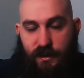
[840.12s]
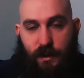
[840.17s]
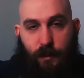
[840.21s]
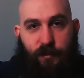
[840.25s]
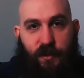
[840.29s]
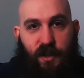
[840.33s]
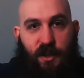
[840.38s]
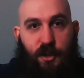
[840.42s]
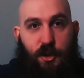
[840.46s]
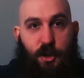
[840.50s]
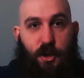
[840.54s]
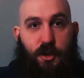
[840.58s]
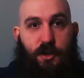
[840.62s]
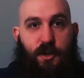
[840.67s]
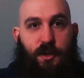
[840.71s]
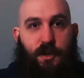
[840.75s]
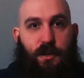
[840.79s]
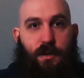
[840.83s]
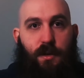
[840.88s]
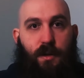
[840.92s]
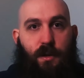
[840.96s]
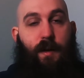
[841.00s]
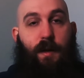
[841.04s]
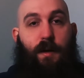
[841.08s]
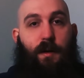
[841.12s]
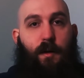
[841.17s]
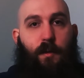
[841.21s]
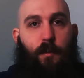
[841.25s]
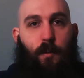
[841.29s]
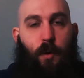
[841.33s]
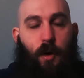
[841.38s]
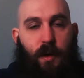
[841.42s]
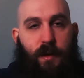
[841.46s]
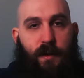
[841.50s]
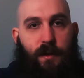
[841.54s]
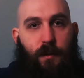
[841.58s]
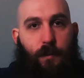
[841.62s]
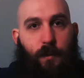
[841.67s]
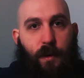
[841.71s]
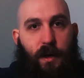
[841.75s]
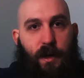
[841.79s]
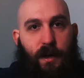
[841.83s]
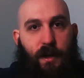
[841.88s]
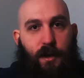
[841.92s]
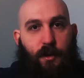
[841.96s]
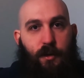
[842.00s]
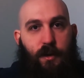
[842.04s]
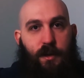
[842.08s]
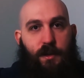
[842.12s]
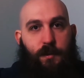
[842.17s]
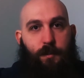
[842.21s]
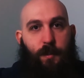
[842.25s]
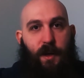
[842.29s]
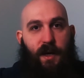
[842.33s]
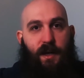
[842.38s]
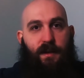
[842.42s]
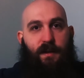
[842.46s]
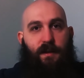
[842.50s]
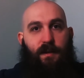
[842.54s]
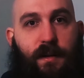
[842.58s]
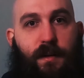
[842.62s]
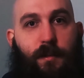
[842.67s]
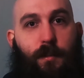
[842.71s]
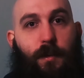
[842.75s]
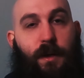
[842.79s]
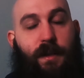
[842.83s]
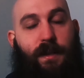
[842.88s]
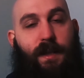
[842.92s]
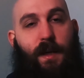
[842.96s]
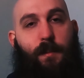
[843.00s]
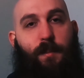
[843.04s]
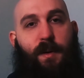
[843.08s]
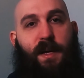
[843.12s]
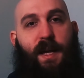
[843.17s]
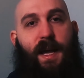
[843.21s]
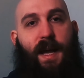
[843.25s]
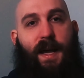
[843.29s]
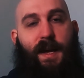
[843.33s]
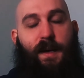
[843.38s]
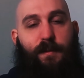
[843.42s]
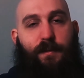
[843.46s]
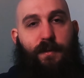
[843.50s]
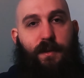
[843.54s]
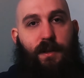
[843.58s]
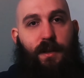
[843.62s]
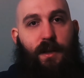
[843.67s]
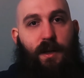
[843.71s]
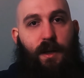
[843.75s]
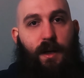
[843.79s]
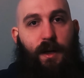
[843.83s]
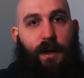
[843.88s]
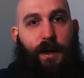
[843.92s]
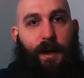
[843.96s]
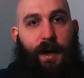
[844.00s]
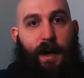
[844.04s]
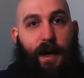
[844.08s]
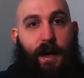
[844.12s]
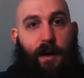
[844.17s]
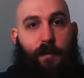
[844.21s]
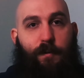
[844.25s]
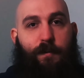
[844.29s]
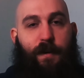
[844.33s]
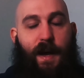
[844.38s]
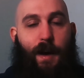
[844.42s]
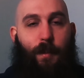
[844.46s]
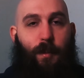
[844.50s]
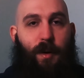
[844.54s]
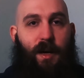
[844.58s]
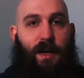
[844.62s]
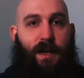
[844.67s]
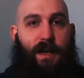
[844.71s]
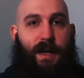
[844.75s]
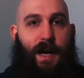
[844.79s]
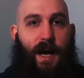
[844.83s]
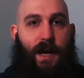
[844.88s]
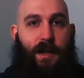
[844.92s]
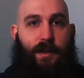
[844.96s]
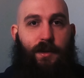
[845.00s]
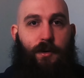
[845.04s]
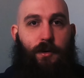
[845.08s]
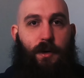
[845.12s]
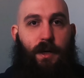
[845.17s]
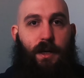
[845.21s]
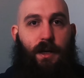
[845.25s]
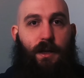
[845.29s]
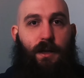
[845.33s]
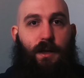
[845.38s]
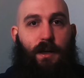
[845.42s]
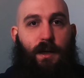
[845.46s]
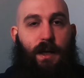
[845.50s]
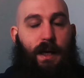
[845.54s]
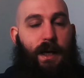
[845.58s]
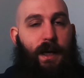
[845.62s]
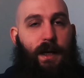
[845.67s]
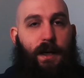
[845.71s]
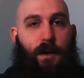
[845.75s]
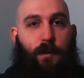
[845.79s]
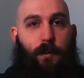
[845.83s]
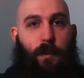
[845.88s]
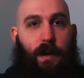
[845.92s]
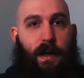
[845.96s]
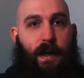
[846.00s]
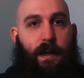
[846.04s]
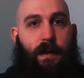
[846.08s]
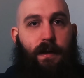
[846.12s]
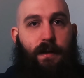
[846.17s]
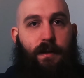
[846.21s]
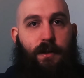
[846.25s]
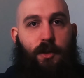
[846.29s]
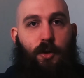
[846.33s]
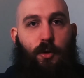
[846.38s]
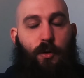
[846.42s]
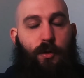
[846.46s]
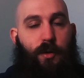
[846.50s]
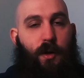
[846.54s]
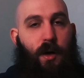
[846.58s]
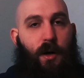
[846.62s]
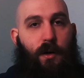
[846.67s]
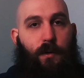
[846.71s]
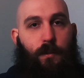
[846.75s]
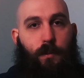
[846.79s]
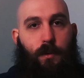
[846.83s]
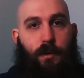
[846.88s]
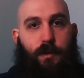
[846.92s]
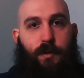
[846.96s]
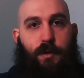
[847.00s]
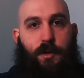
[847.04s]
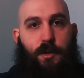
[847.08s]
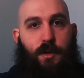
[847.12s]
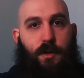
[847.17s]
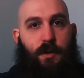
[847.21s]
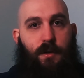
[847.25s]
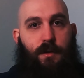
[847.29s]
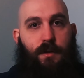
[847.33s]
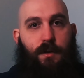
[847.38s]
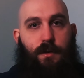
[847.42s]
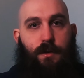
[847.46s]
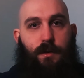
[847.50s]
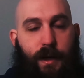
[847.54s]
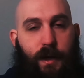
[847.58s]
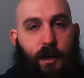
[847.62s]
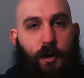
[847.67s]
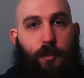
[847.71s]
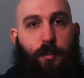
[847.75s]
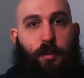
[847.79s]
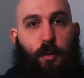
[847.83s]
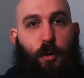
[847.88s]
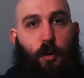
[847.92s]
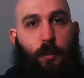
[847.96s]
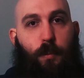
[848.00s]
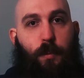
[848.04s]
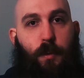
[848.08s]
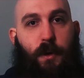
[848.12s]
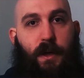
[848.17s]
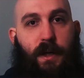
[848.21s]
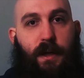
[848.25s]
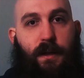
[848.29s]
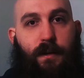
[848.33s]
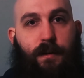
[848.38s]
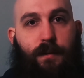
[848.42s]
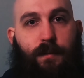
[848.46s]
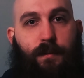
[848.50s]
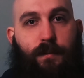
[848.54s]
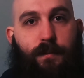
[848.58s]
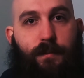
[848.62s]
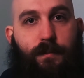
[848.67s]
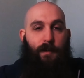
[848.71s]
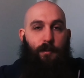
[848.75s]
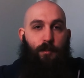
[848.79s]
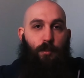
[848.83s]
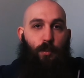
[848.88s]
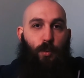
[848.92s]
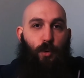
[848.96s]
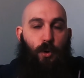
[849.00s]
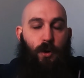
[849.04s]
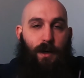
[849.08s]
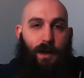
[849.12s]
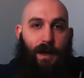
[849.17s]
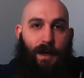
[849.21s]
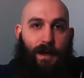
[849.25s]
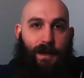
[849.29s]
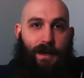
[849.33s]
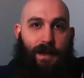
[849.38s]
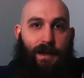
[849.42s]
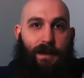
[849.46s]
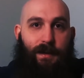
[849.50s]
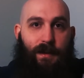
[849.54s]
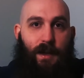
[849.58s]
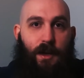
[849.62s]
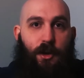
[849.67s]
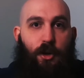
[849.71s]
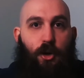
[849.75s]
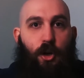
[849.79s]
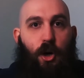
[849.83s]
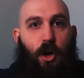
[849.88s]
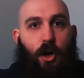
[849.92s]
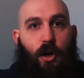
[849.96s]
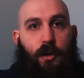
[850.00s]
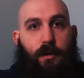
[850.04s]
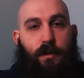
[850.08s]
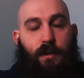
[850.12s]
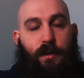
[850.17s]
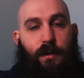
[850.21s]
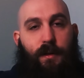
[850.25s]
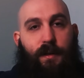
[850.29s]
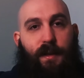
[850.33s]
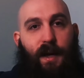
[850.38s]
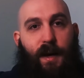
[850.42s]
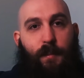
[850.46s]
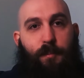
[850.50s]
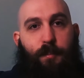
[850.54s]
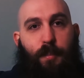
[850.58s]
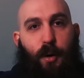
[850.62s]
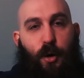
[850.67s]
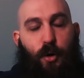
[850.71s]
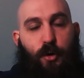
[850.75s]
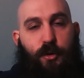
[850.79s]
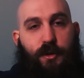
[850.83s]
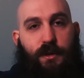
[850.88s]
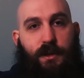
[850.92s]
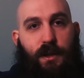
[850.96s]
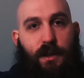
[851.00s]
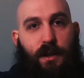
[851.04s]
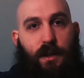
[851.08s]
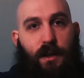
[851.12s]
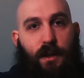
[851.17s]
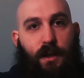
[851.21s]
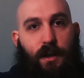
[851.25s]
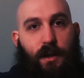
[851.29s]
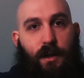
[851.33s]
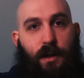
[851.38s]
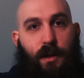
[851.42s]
something just didn't work the way you expected, where they behaved at a family gathering in a way that you thought was just inappropriate. And more likely than not, that person